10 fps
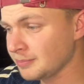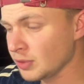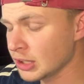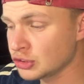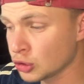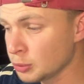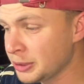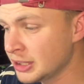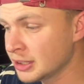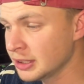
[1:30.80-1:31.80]
it's all
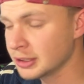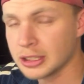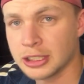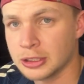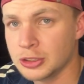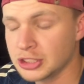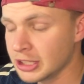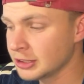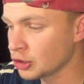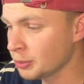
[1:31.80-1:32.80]
been New
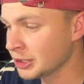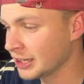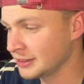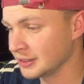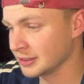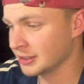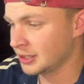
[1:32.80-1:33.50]
Zealand dominated.